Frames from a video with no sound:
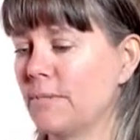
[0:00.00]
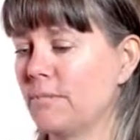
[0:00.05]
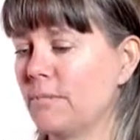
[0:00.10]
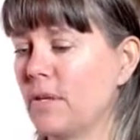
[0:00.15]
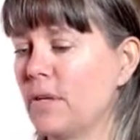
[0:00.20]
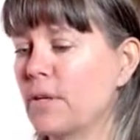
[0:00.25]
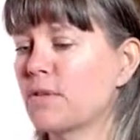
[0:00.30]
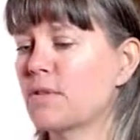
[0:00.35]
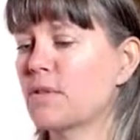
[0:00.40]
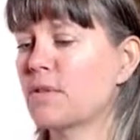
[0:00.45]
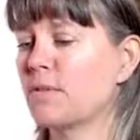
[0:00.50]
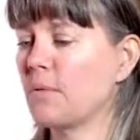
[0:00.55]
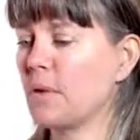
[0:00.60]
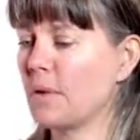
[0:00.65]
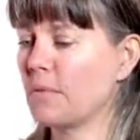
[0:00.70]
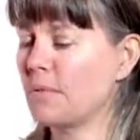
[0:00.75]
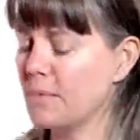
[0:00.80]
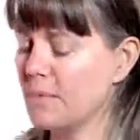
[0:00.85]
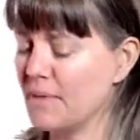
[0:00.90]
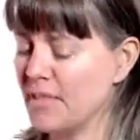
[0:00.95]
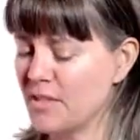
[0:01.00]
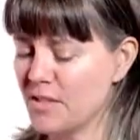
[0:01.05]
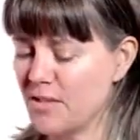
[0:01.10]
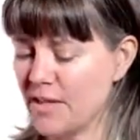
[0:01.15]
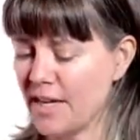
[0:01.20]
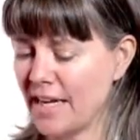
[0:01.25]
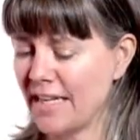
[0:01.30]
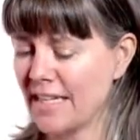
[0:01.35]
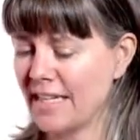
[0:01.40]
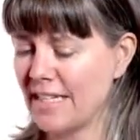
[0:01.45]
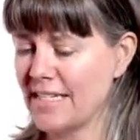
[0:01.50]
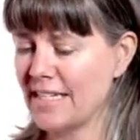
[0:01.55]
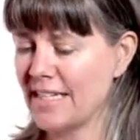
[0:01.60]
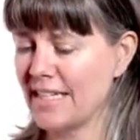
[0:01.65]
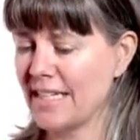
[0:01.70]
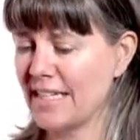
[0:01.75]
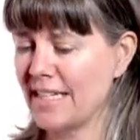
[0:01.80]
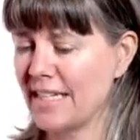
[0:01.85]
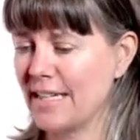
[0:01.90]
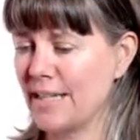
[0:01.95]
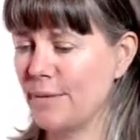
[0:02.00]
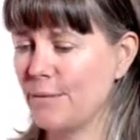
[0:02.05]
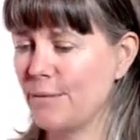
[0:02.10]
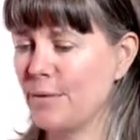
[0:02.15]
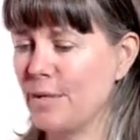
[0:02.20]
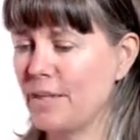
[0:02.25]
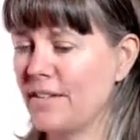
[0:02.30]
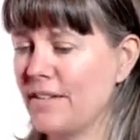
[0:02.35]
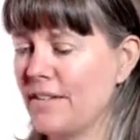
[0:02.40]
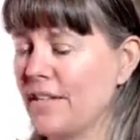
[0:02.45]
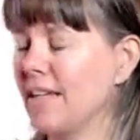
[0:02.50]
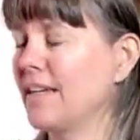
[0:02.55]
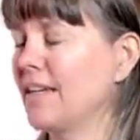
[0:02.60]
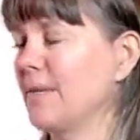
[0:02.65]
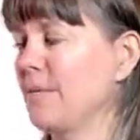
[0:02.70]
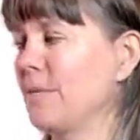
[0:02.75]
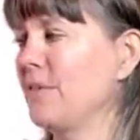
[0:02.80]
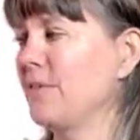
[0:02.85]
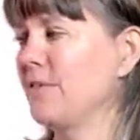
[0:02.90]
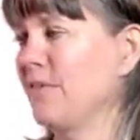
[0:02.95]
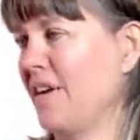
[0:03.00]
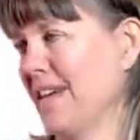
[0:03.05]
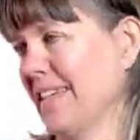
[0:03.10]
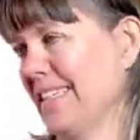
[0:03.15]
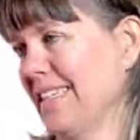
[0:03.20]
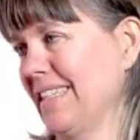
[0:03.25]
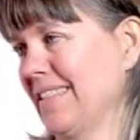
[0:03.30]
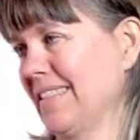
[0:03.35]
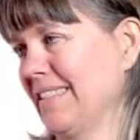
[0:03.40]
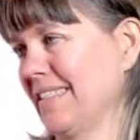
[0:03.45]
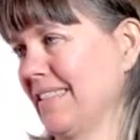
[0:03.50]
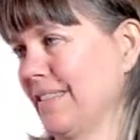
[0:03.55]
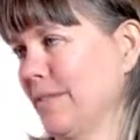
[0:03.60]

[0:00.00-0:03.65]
because of the way we've been trained, we think we're fine.